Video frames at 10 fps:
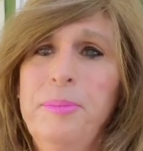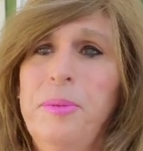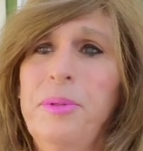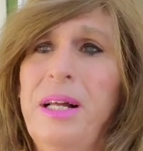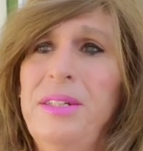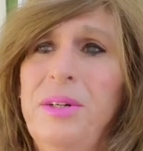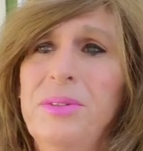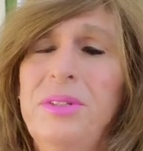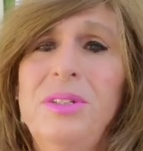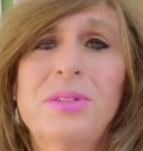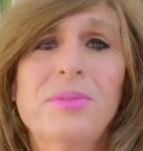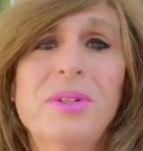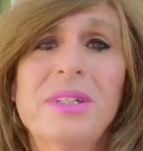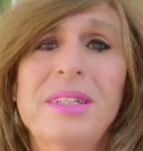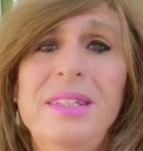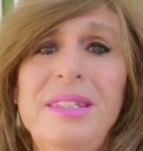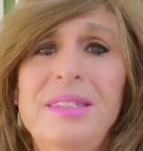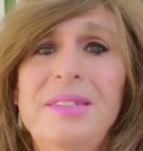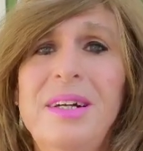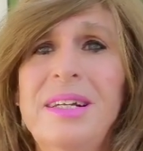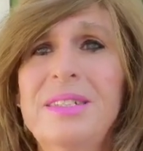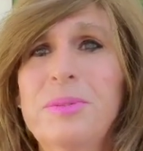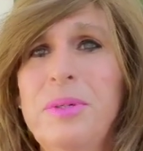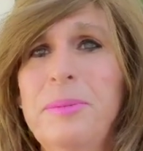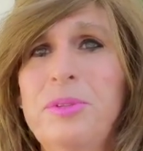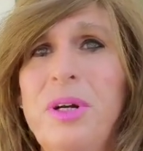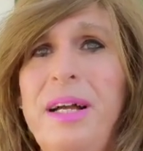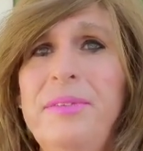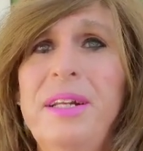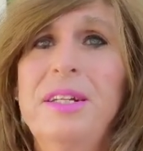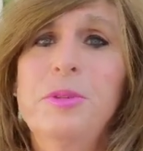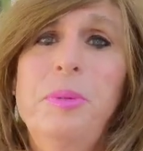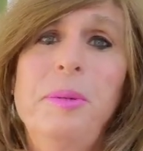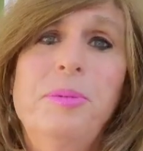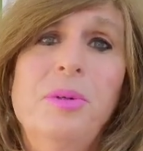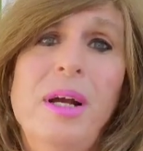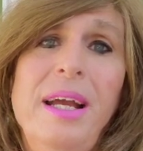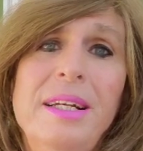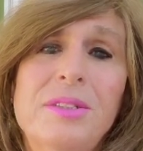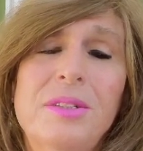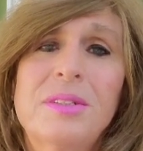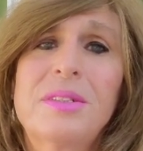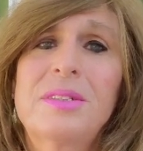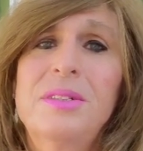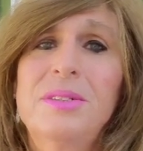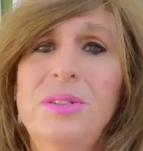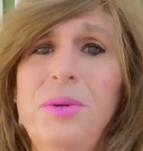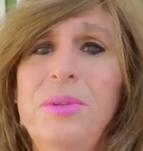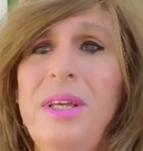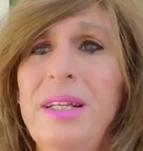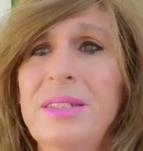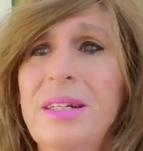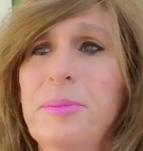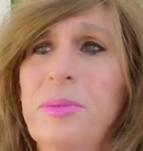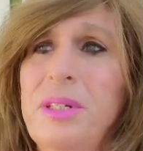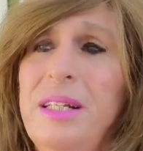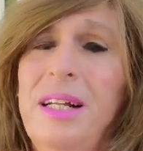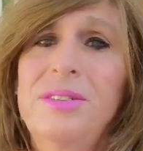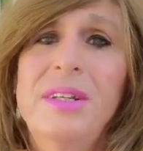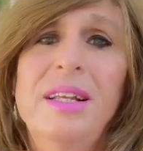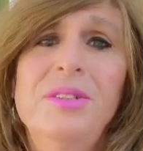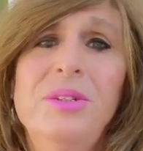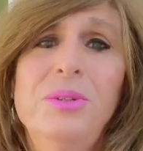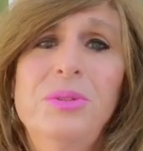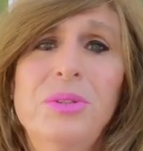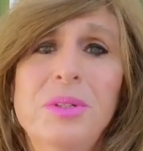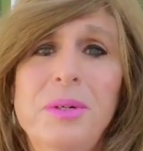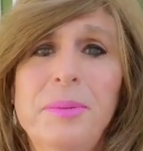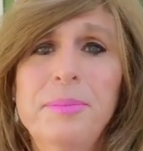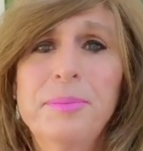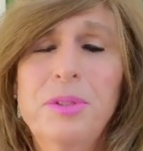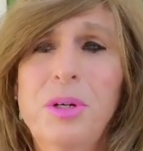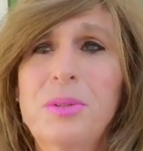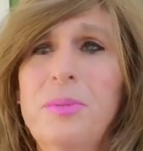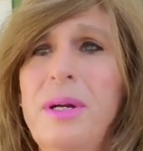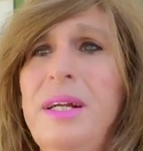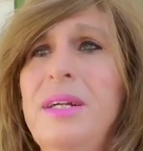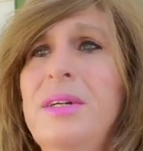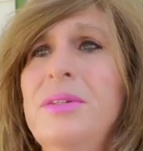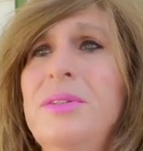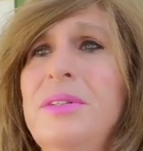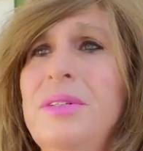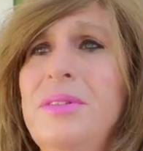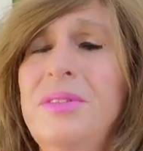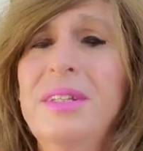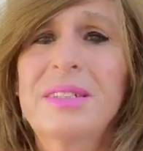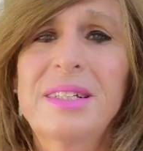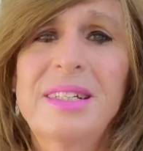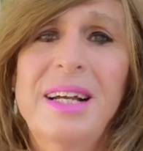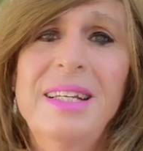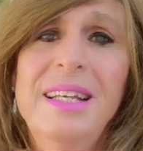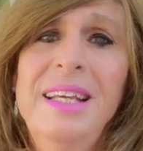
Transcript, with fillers: But what I don't, these are really, I guess what I'm driving at is people ask do two things. Number one, can I send you some cookware and things like that?